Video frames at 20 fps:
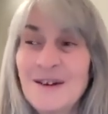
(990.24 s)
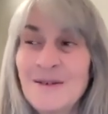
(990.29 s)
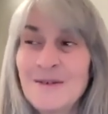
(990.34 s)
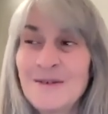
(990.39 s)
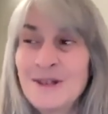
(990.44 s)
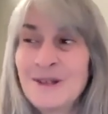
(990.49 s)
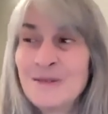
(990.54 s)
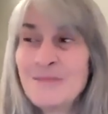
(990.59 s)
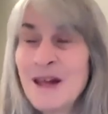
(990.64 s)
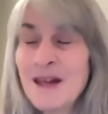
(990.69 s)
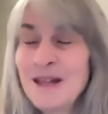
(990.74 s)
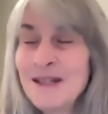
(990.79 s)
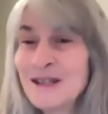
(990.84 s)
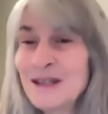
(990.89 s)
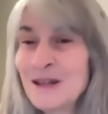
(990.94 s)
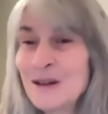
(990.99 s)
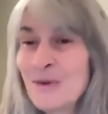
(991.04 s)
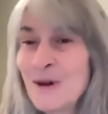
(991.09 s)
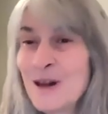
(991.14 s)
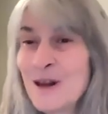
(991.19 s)
Which begs
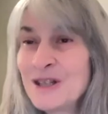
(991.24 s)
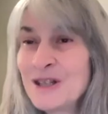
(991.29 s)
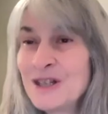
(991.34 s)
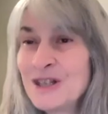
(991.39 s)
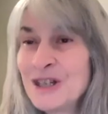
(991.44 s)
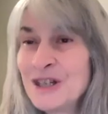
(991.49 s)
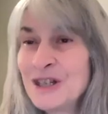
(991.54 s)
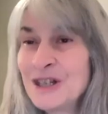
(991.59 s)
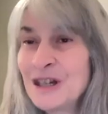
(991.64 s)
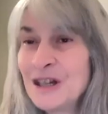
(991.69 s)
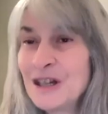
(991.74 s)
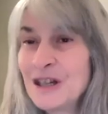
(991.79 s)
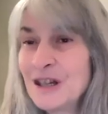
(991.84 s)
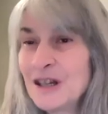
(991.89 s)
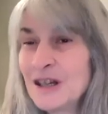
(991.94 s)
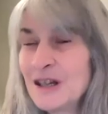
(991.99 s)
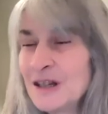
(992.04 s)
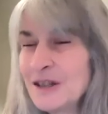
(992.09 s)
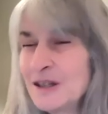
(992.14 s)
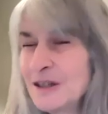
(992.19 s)
the question
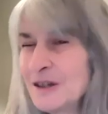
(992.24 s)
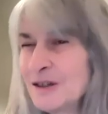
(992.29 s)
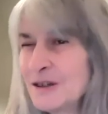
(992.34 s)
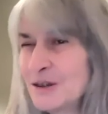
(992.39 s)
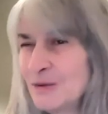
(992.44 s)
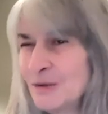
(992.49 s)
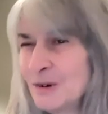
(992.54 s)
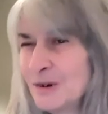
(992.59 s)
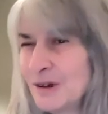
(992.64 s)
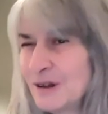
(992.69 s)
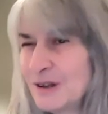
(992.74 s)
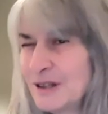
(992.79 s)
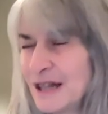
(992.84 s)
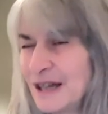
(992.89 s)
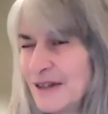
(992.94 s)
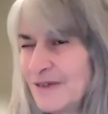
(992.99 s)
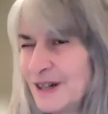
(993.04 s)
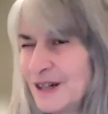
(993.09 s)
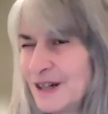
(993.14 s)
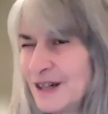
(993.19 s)
does the world
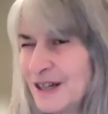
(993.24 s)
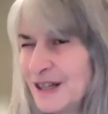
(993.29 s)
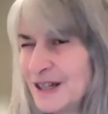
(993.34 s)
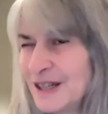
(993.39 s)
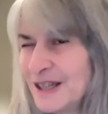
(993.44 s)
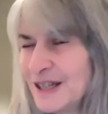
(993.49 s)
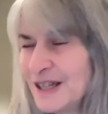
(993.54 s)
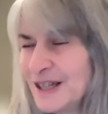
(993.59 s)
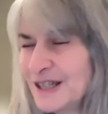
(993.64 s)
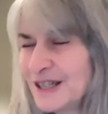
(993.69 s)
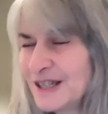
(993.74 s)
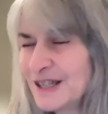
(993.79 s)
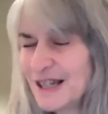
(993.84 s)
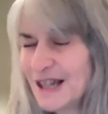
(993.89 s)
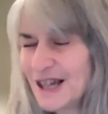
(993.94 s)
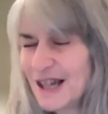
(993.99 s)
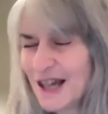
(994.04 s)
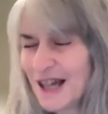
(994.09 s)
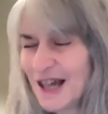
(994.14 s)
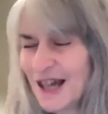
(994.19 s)
even
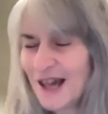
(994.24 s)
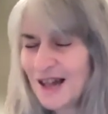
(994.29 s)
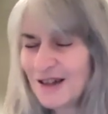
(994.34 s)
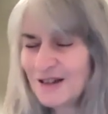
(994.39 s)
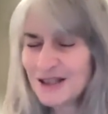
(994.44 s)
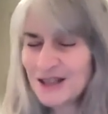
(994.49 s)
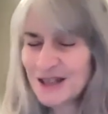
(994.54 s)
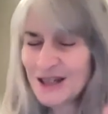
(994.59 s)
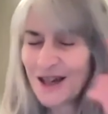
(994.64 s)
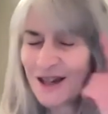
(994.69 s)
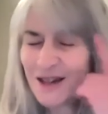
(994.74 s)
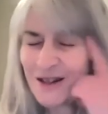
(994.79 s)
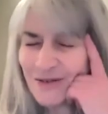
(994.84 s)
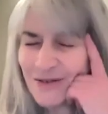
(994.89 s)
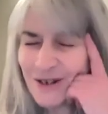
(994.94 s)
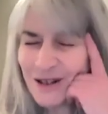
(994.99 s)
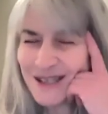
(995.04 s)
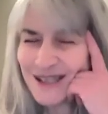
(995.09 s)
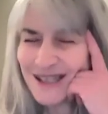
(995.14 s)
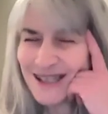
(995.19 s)
exist outside of
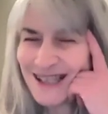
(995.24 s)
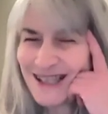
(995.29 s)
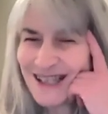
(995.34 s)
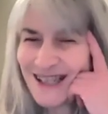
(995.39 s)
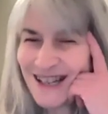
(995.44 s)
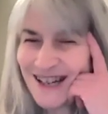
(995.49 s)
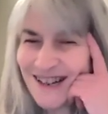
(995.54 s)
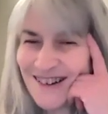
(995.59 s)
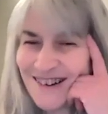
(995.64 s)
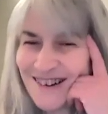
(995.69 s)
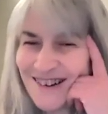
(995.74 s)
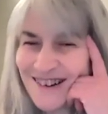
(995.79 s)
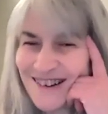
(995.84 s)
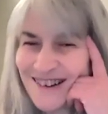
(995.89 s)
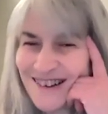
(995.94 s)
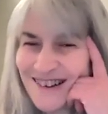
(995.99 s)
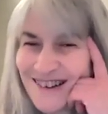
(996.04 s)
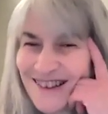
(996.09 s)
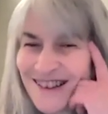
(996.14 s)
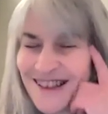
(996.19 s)
what's in
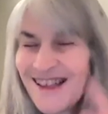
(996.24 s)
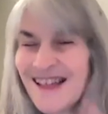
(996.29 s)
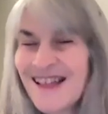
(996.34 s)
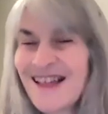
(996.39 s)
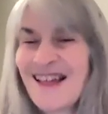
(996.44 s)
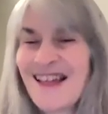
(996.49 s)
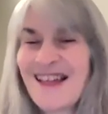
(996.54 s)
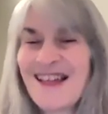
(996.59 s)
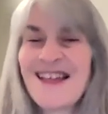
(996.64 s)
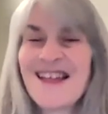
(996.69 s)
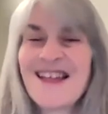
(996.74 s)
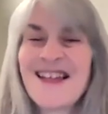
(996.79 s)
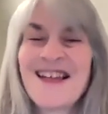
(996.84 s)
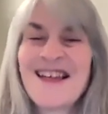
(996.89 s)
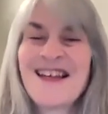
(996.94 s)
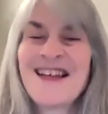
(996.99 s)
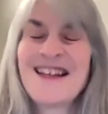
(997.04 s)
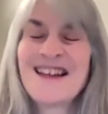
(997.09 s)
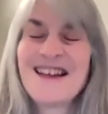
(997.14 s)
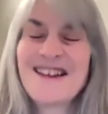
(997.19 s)
here?
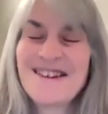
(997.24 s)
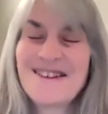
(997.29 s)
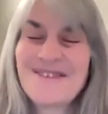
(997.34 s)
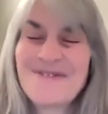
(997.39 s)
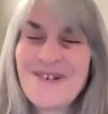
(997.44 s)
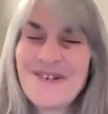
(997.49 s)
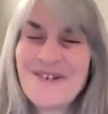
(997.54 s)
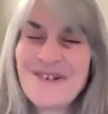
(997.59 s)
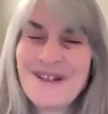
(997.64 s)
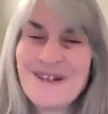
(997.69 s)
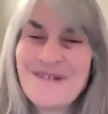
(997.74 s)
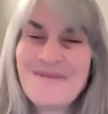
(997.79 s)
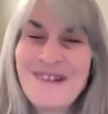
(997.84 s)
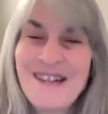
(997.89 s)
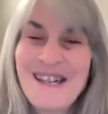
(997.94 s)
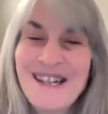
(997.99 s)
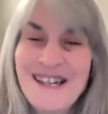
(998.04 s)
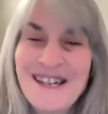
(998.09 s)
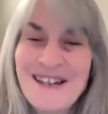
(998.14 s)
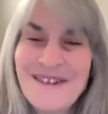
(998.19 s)
And I look forward to
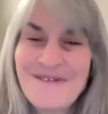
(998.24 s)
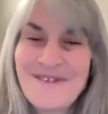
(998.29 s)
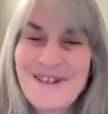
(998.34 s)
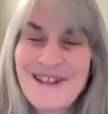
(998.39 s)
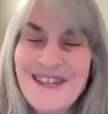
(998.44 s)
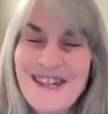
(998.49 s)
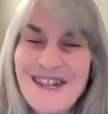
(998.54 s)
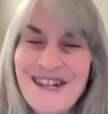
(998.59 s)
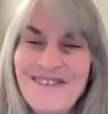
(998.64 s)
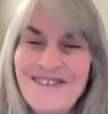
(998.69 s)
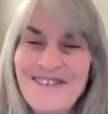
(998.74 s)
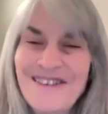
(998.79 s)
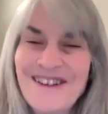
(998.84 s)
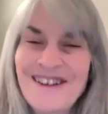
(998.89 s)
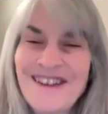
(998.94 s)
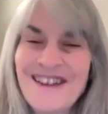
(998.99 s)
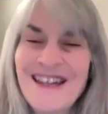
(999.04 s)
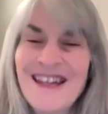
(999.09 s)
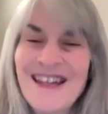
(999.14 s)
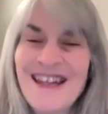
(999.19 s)
being here with you
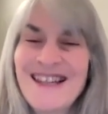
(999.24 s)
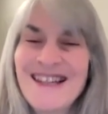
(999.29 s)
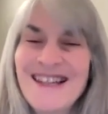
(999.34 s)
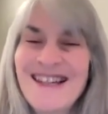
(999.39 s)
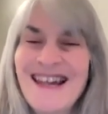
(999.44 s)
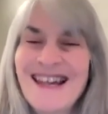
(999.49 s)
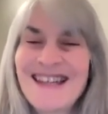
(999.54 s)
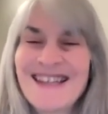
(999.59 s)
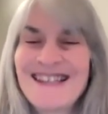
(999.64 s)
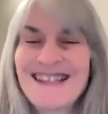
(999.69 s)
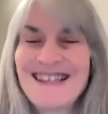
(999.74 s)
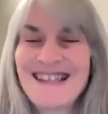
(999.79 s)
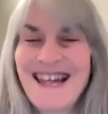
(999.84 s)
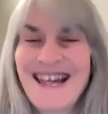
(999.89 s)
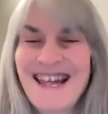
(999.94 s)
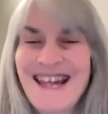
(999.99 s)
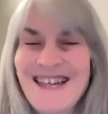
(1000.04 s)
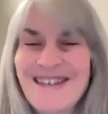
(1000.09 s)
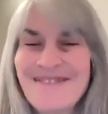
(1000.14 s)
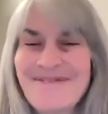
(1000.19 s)
next
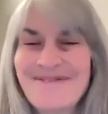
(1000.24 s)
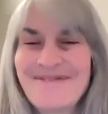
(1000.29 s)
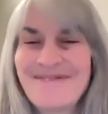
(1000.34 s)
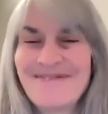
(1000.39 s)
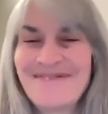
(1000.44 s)
time.